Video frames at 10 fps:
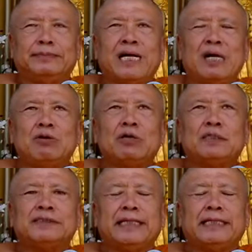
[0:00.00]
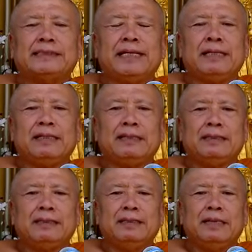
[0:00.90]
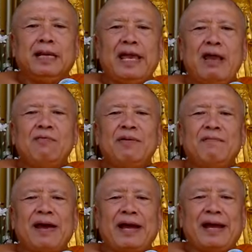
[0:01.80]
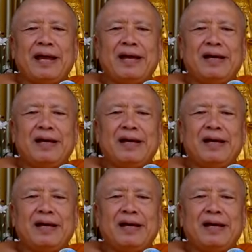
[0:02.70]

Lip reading: Now you got sensing everywhere